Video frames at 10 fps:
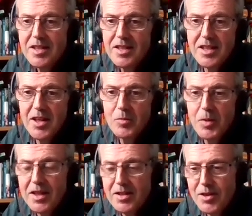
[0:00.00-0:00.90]
Then no
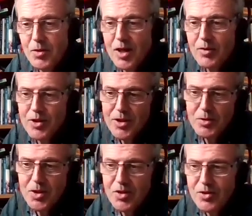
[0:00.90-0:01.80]
blacks, no Irish, no
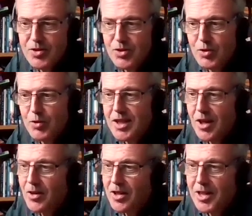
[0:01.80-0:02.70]
dogs, jury's
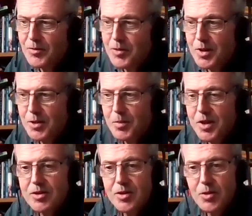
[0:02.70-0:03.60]
out. I'd love to be the
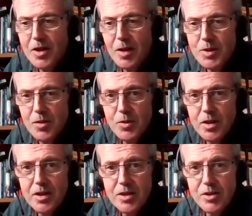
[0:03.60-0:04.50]
person who comes up with
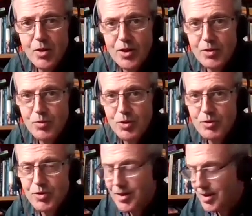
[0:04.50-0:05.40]
the historical proof.